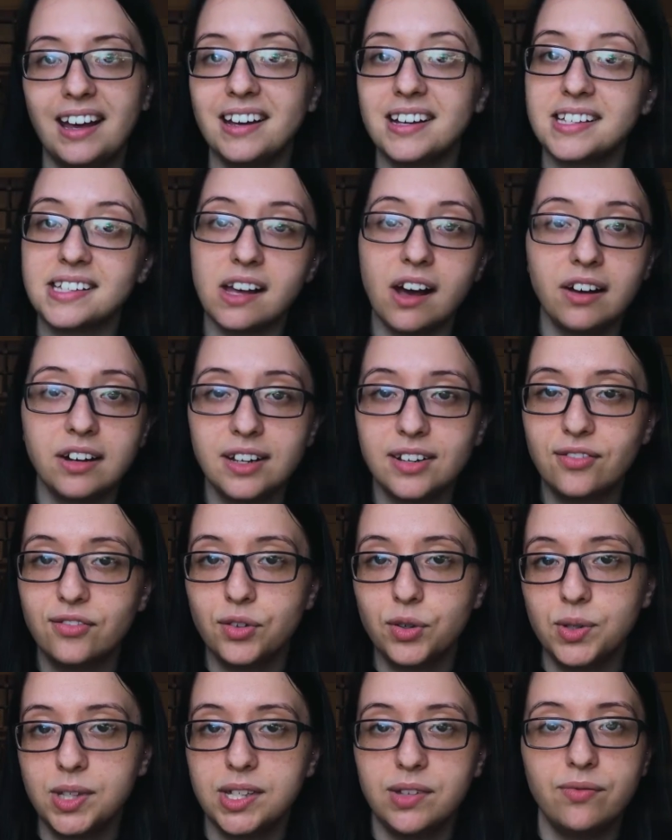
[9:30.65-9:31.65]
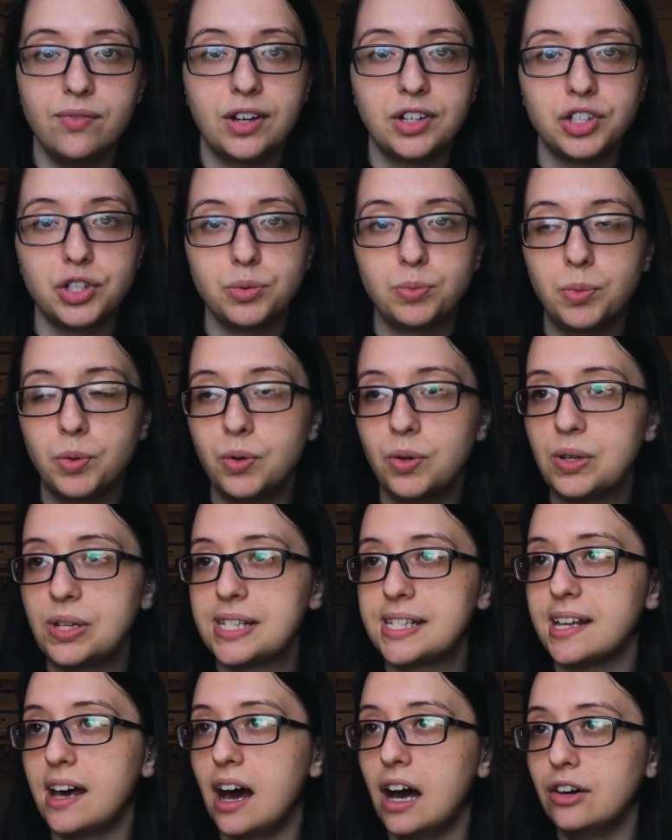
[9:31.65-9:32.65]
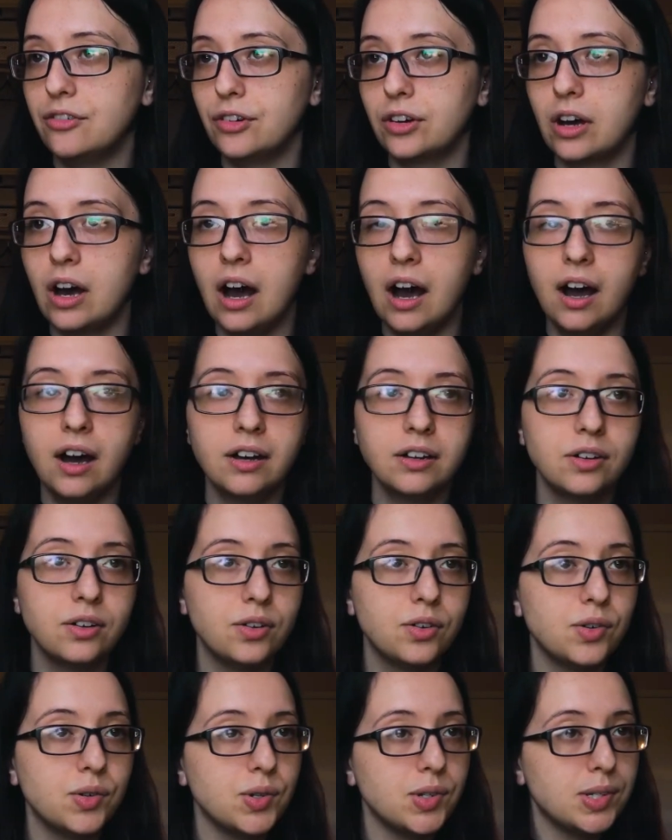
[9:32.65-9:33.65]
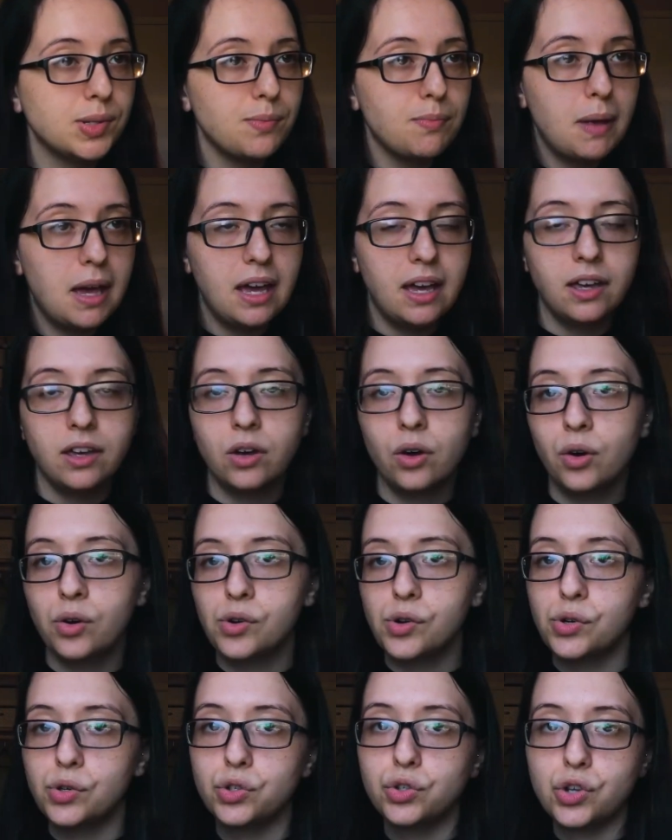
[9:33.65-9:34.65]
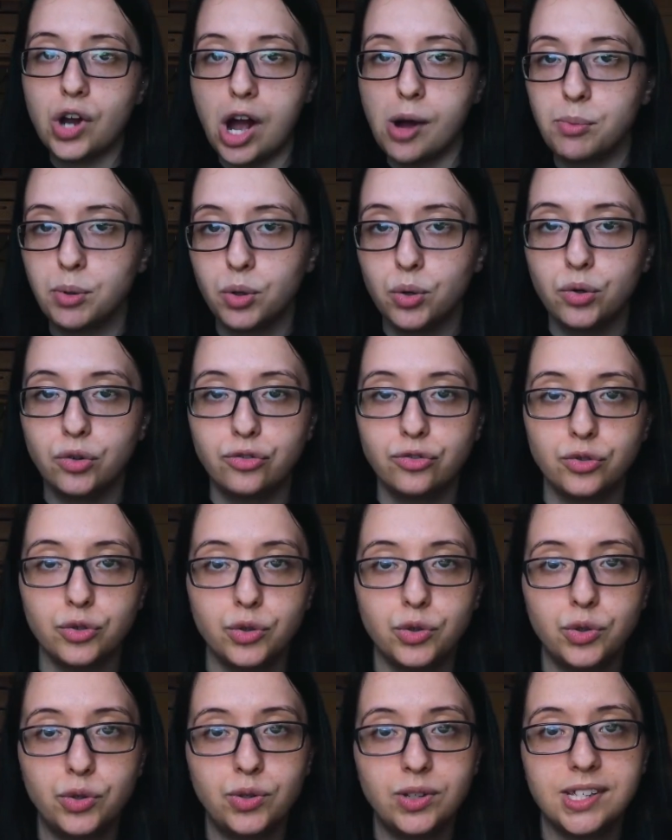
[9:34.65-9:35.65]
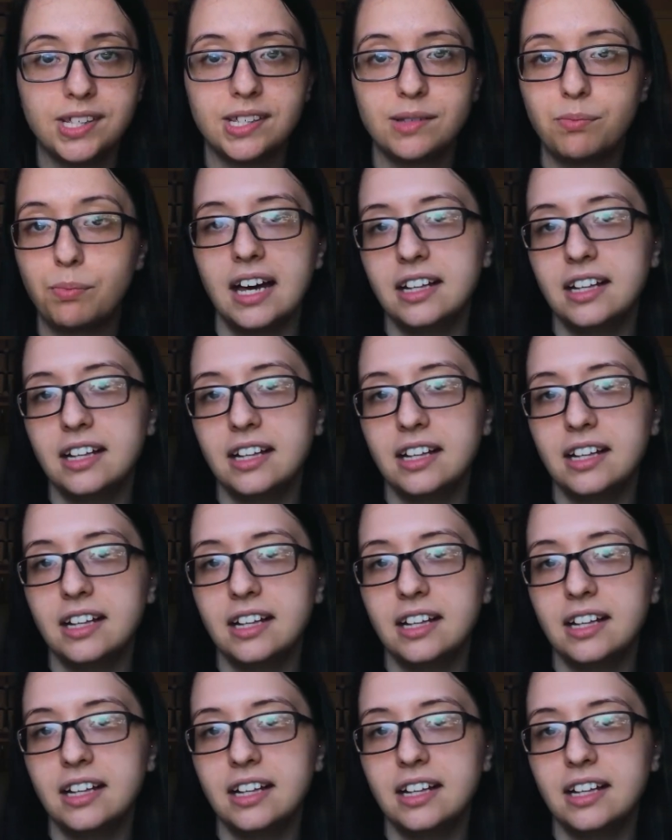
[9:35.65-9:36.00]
exotic fruits and vegetables, avocados, mangoes, tropical fruits,